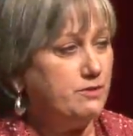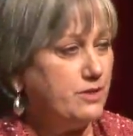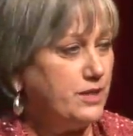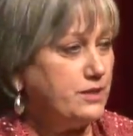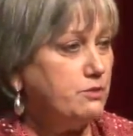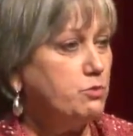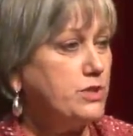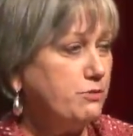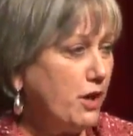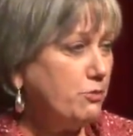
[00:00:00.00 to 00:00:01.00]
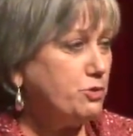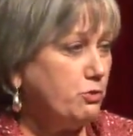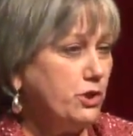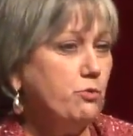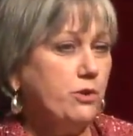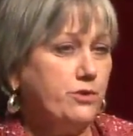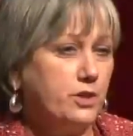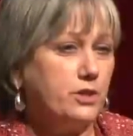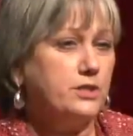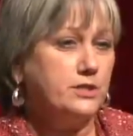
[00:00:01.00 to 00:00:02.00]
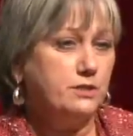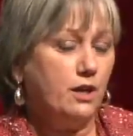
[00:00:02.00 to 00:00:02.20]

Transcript: that was developed really with the